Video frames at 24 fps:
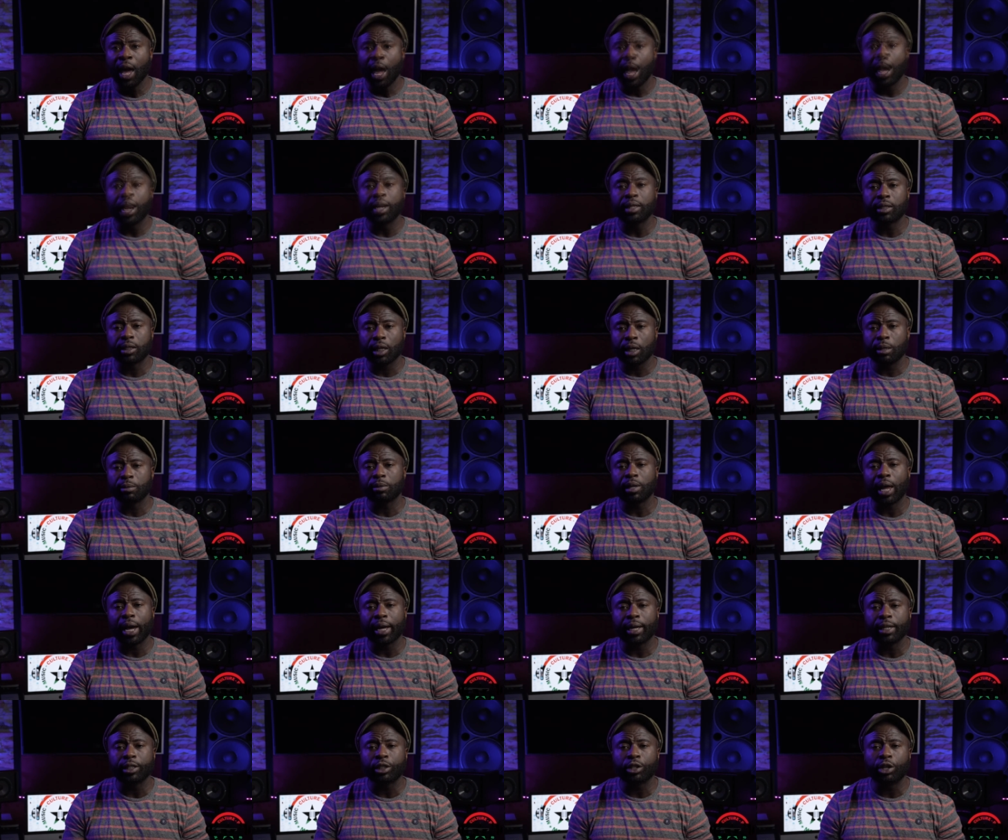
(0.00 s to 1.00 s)
And it seems
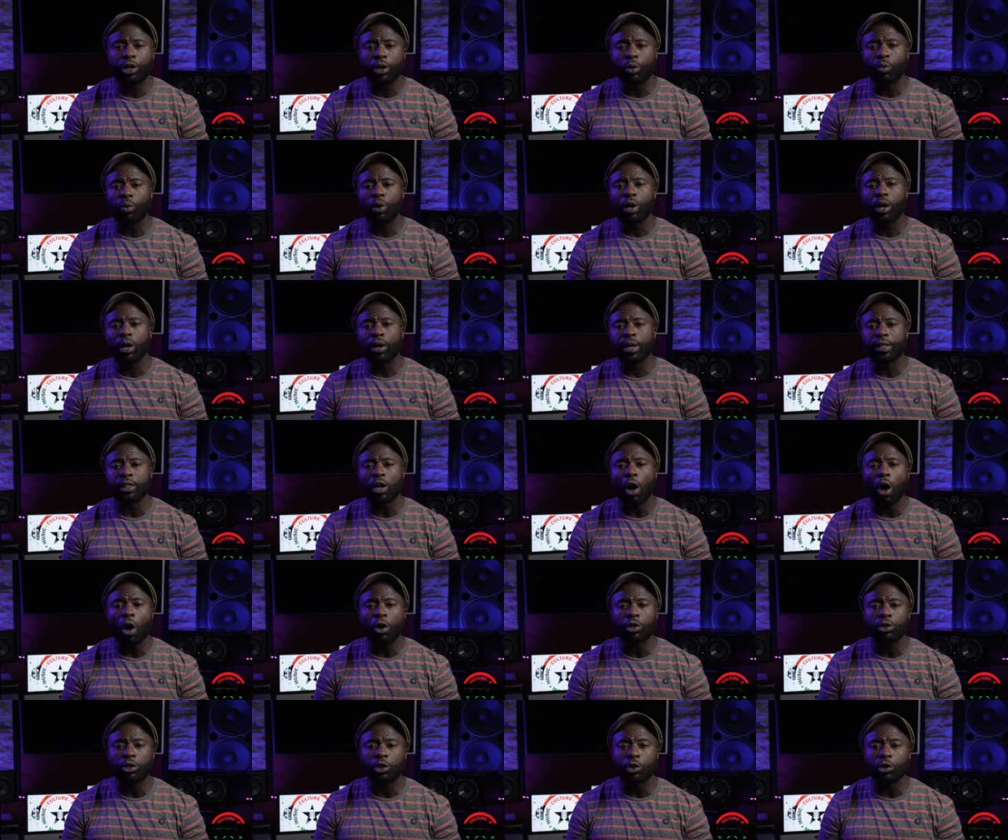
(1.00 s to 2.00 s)
like his goodwill has
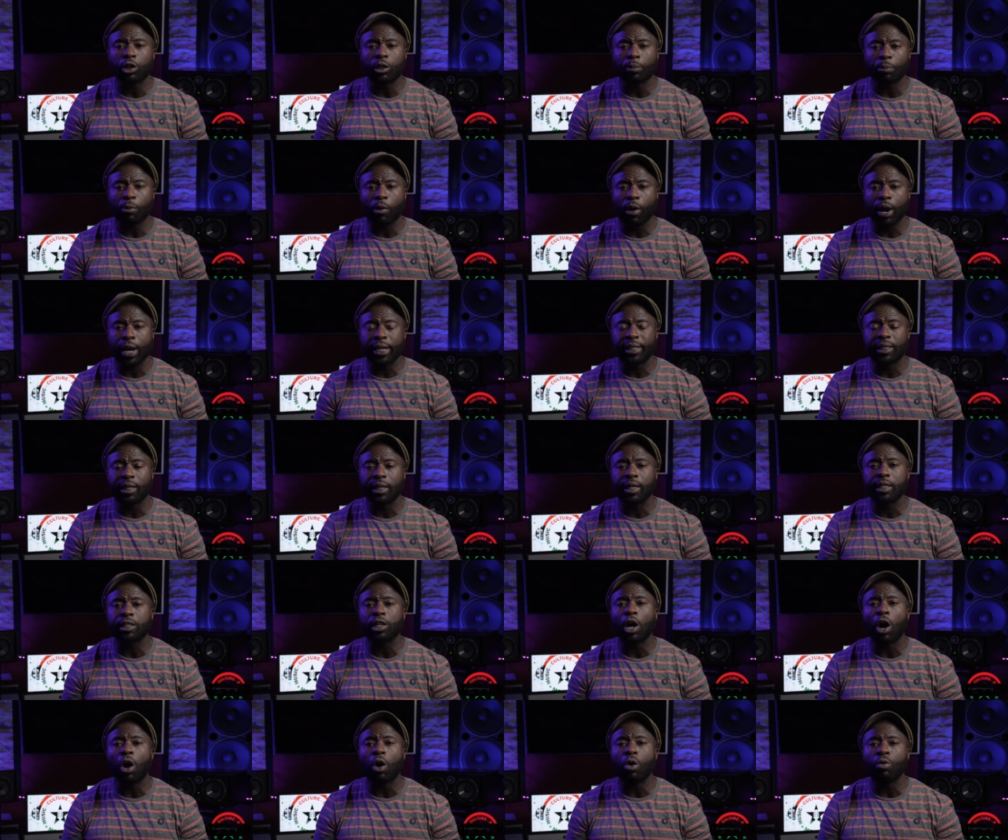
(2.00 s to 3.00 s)
also spread to
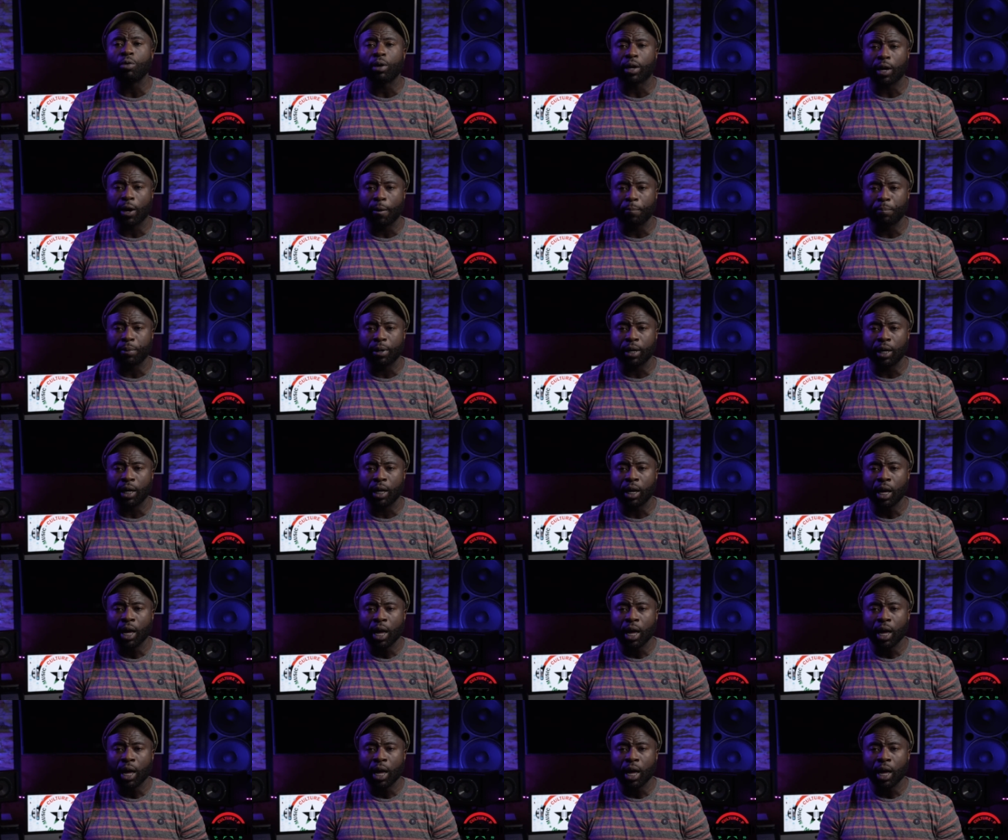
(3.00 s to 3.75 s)
his own company,